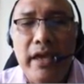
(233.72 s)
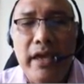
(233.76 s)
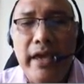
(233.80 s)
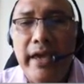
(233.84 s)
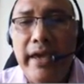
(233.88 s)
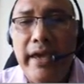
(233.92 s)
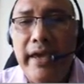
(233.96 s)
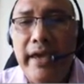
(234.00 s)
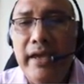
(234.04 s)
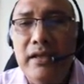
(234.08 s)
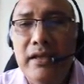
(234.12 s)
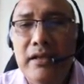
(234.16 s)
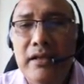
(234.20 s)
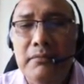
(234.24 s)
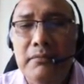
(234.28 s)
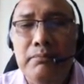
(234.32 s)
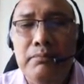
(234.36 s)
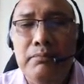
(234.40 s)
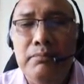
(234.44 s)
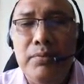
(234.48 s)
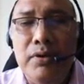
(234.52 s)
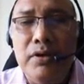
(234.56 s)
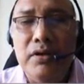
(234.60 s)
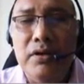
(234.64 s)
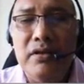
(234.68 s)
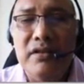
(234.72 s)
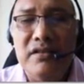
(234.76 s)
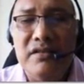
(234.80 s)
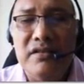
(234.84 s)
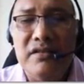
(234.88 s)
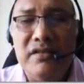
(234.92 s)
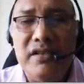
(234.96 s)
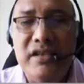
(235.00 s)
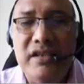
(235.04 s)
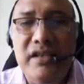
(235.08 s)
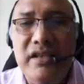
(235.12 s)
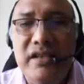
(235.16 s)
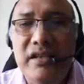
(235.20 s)
And part
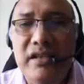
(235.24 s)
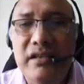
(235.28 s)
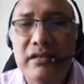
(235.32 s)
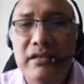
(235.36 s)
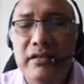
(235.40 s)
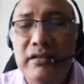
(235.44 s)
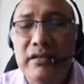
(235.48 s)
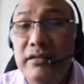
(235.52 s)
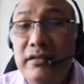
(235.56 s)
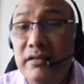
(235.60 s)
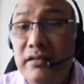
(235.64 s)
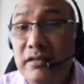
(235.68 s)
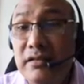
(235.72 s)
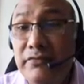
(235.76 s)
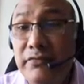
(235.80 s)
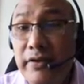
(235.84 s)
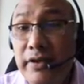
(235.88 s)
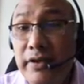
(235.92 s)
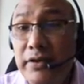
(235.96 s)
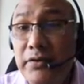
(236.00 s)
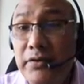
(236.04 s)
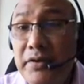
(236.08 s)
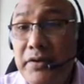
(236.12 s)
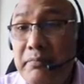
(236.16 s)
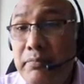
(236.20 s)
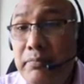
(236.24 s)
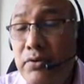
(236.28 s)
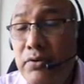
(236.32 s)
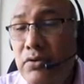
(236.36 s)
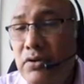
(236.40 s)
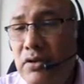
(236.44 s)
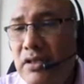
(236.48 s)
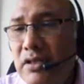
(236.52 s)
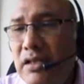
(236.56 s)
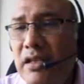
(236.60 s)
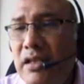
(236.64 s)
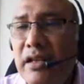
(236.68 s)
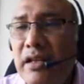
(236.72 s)
C, this is very
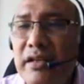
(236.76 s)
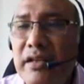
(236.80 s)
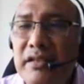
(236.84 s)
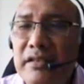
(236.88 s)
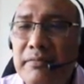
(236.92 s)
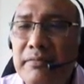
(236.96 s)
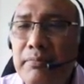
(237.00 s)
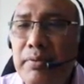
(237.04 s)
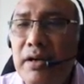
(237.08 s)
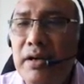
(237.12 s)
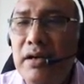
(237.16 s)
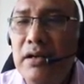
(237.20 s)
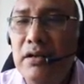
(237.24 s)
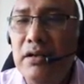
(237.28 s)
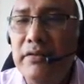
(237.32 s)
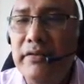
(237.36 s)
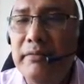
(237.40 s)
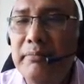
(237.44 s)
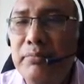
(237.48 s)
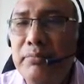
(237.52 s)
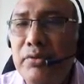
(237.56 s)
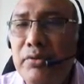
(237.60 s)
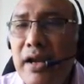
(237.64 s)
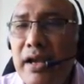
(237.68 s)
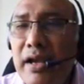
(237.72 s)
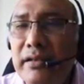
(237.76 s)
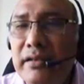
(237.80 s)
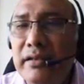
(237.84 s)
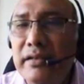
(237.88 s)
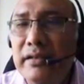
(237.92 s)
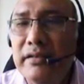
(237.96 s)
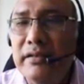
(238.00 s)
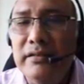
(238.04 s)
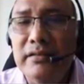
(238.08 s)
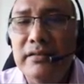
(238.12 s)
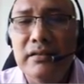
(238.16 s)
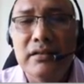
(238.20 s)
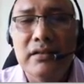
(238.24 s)
important and it's part of the
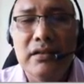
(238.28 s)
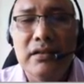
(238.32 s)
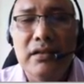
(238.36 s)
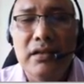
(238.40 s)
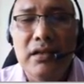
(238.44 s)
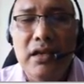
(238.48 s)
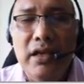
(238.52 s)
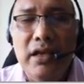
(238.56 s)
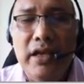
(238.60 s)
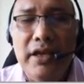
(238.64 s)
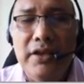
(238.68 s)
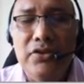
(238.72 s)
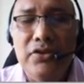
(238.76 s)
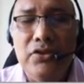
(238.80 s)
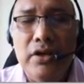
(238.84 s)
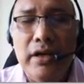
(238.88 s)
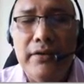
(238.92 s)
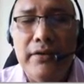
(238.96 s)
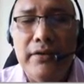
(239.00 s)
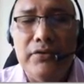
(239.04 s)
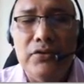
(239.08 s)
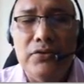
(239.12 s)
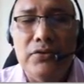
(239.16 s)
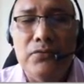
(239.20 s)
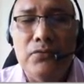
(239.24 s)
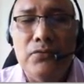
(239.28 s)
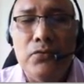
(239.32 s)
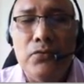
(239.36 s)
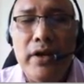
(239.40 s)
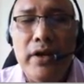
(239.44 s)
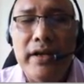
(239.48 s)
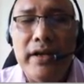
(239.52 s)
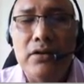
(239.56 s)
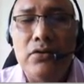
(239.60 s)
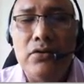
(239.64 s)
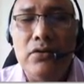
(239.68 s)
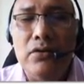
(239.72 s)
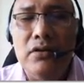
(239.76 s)
practice. You have to
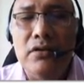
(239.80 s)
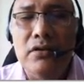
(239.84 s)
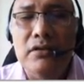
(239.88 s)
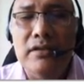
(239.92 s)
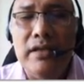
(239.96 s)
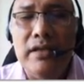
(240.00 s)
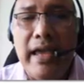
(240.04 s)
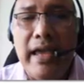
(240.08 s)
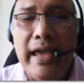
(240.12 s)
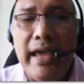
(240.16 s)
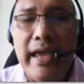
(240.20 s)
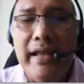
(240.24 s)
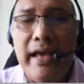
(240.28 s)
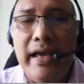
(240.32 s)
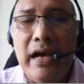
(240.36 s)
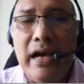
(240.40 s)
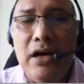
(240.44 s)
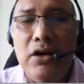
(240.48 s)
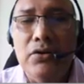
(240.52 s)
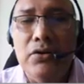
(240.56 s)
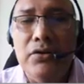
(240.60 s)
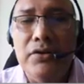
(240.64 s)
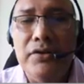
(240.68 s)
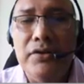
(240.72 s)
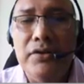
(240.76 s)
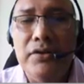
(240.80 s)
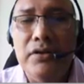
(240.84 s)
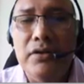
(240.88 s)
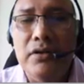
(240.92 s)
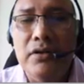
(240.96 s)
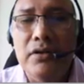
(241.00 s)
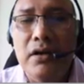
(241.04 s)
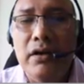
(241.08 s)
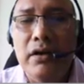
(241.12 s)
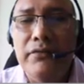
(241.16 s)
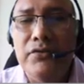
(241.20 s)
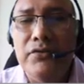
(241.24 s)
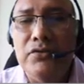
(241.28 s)
record an audio
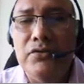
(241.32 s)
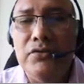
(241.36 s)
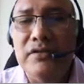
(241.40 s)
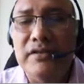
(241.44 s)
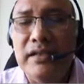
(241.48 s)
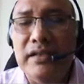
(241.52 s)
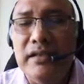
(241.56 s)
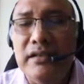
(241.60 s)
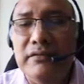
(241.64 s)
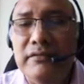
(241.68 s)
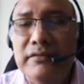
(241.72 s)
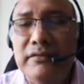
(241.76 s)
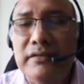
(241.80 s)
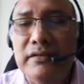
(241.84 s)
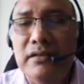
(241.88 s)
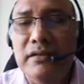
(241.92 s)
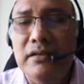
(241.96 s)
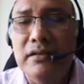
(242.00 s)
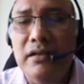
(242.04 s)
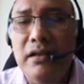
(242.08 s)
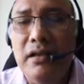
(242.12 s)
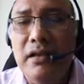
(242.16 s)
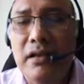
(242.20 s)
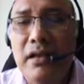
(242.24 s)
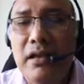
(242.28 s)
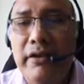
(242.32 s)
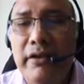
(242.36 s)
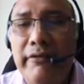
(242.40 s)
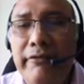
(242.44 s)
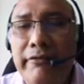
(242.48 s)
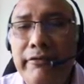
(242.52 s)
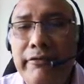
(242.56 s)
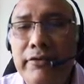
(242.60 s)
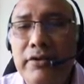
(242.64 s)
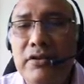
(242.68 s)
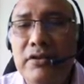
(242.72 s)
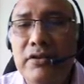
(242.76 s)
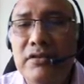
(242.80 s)
of yourself.
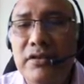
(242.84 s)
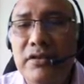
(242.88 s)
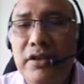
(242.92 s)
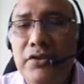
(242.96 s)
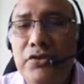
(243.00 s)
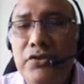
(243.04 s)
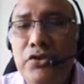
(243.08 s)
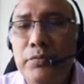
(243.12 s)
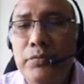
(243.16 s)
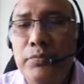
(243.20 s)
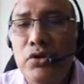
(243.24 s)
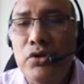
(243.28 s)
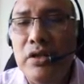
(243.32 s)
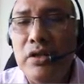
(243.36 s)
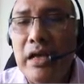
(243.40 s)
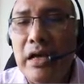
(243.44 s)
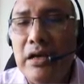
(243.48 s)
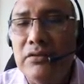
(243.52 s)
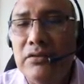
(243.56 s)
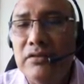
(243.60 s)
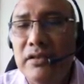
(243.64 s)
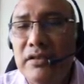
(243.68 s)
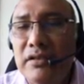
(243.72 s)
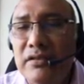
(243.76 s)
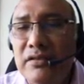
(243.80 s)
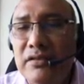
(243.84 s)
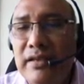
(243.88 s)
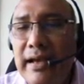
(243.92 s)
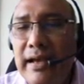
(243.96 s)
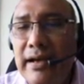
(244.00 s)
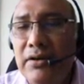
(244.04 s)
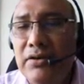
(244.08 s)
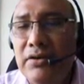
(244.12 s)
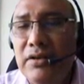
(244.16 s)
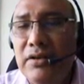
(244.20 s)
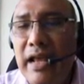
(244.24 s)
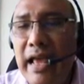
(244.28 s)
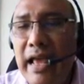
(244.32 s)
First, you pronounce the
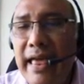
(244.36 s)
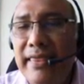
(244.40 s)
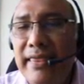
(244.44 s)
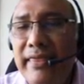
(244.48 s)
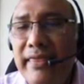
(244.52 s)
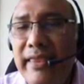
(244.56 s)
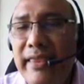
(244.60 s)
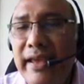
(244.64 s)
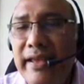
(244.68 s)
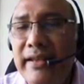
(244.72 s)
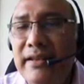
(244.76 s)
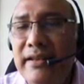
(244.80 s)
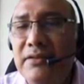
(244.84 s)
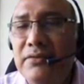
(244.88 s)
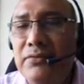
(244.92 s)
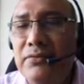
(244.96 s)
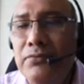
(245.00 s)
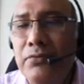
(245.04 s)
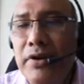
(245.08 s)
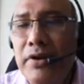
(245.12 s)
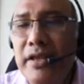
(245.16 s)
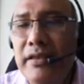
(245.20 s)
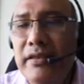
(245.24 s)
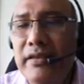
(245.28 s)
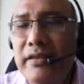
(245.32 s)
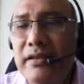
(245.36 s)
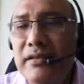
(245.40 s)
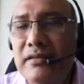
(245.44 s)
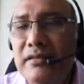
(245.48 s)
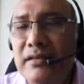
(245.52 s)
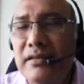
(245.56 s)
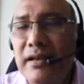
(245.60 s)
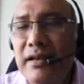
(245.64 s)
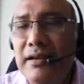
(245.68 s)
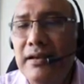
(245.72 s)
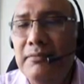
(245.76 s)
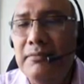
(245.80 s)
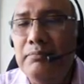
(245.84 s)
sound and then read the
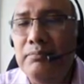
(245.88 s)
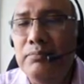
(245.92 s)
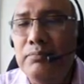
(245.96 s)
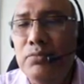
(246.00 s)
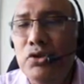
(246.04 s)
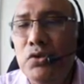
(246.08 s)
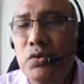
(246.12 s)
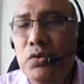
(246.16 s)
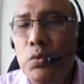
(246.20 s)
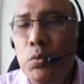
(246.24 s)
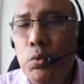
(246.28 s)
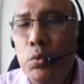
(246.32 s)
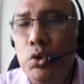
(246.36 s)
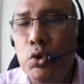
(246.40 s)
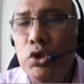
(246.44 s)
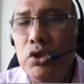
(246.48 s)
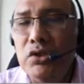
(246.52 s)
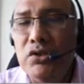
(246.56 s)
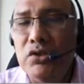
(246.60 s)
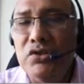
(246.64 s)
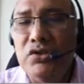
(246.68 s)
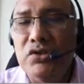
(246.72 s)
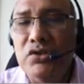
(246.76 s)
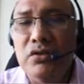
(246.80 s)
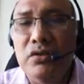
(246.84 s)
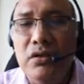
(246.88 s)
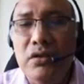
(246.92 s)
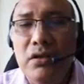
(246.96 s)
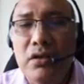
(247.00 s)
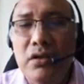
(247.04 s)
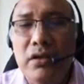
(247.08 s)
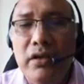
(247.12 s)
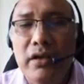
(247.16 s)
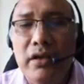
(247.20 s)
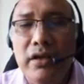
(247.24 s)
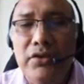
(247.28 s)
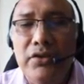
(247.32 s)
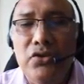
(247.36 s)
example words.
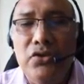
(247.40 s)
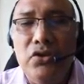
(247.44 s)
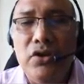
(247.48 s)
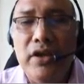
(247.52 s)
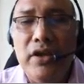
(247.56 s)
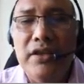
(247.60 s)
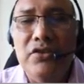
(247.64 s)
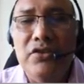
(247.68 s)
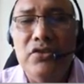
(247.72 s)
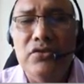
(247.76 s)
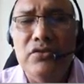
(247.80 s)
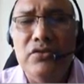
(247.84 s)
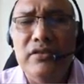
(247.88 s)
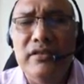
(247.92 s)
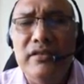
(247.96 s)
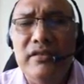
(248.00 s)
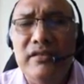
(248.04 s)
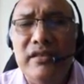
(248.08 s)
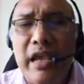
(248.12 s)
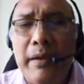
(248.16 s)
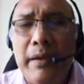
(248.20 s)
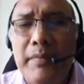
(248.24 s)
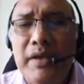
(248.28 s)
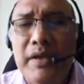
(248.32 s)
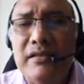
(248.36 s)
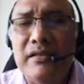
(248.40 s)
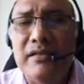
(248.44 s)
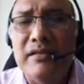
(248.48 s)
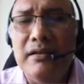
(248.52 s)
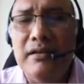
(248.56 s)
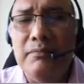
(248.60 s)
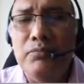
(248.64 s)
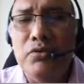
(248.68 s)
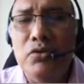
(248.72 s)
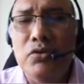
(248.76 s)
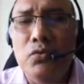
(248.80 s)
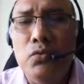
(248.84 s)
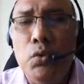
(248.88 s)
You can use the same
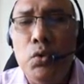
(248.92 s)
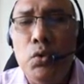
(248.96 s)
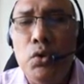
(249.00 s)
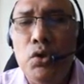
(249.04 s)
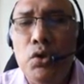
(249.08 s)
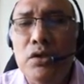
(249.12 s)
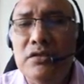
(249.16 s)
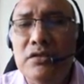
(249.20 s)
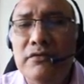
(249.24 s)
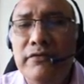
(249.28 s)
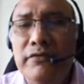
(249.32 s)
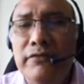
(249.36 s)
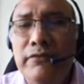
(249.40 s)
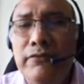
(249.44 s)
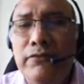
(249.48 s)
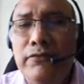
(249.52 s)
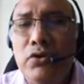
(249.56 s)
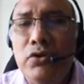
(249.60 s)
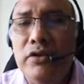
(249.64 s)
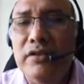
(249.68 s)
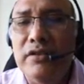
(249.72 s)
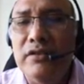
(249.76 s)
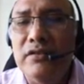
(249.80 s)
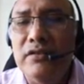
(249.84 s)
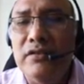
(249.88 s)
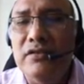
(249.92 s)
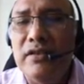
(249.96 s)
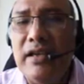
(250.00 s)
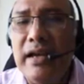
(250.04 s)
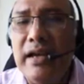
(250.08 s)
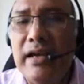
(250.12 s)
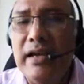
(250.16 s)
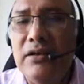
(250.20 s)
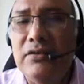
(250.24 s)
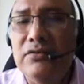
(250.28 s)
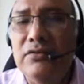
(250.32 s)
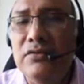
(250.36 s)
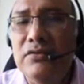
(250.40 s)
example words for the
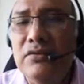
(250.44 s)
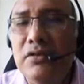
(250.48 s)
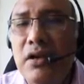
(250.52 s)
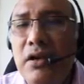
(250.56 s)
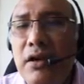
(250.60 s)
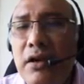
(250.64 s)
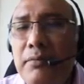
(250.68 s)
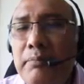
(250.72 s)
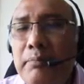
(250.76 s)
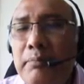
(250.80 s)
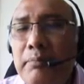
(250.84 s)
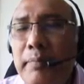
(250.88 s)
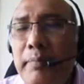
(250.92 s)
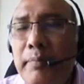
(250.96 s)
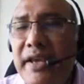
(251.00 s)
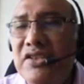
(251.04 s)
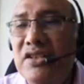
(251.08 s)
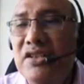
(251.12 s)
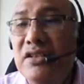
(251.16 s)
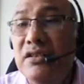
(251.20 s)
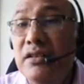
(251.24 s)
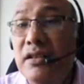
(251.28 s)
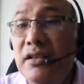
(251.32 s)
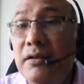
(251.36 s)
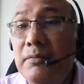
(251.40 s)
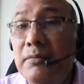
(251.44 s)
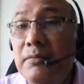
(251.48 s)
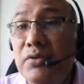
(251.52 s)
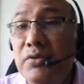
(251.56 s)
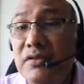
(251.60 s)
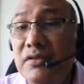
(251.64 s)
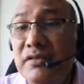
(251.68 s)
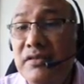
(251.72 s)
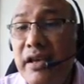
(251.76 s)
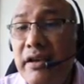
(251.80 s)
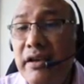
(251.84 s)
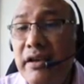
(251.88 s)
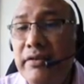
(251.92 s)
sounds on page number
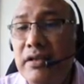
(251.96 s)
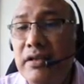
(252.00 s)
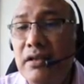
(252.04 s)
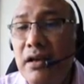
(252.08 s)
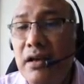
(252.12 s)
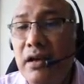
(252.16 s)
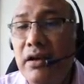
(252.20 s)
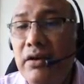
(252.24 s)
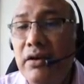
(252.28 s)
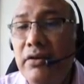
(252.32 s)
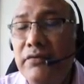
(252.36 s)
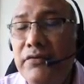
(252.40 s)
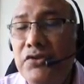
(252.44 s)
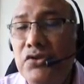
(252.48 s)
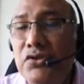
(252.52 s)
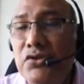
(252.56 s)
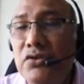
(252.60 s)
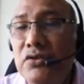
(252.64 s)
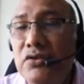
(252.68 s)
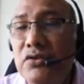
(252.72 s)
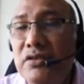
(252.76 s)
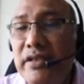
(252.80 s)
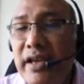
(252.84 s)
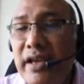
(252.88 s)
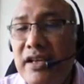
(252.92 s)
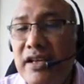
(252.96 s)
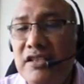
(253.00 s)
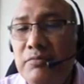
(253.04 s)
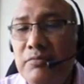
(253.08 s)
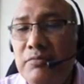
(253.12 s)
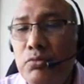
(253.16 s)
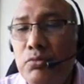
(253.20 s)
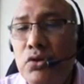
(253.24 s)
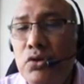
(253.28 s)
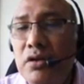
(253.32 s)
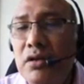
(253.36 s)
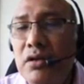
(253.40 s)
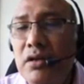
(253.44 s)
7 of your
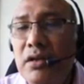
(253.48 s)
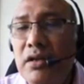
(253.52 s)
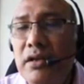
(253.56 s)
textbook,